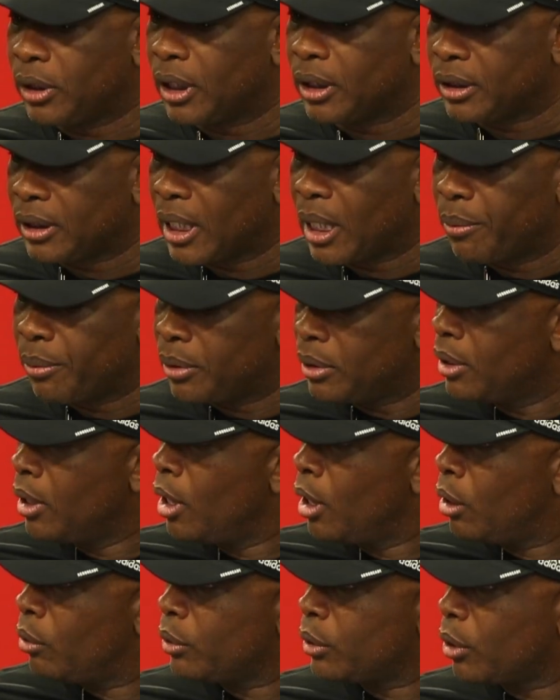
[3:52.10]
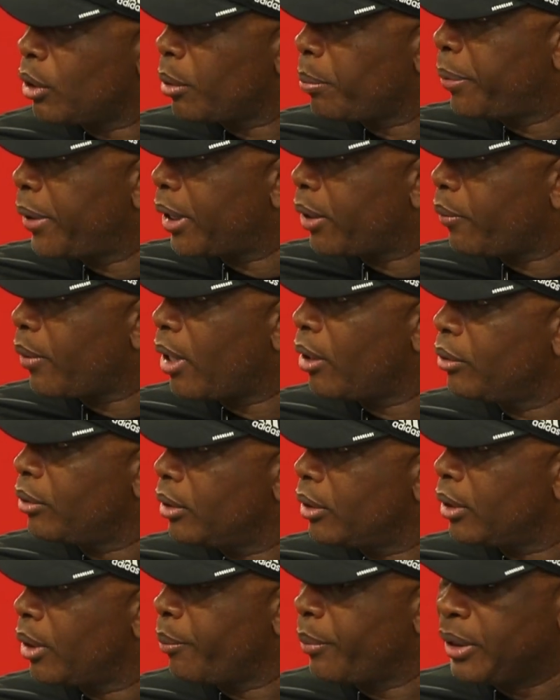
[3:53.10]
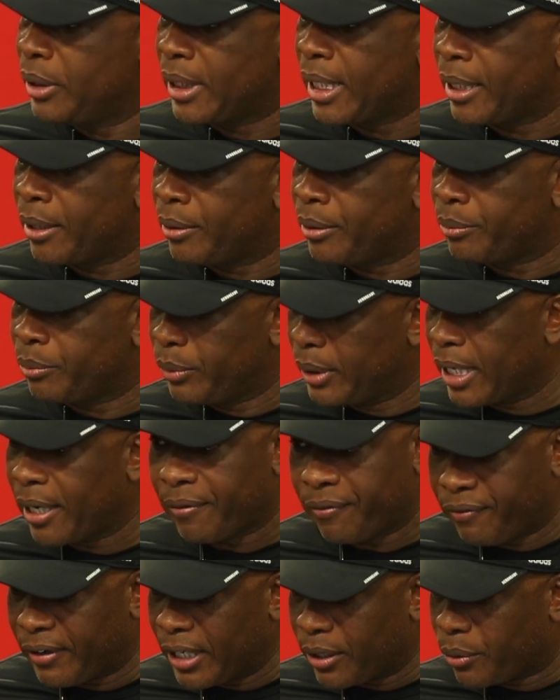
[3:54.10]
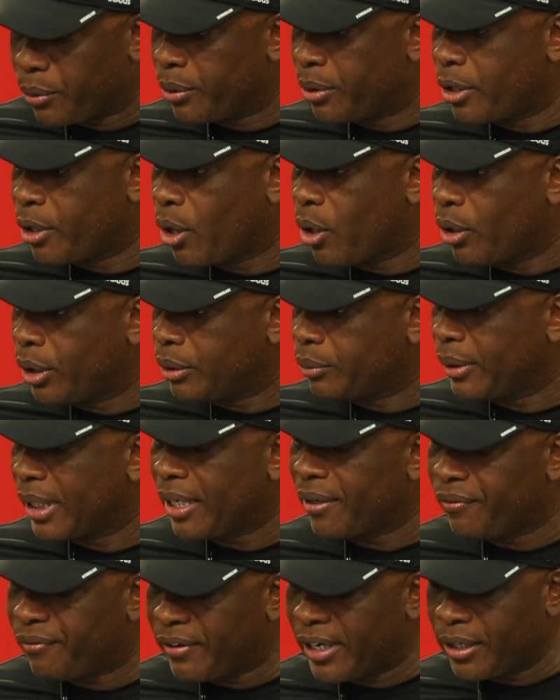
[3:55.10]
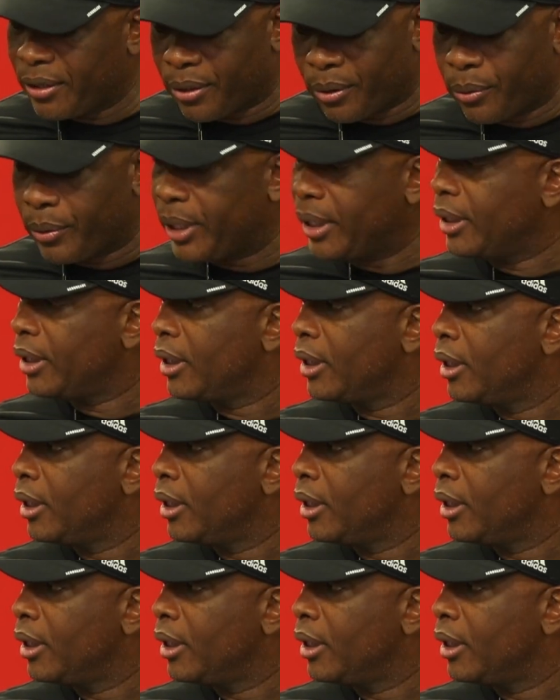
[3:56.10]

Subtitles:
touchdown was on a pick route. And we got to fight through the noise. We got to fight through it.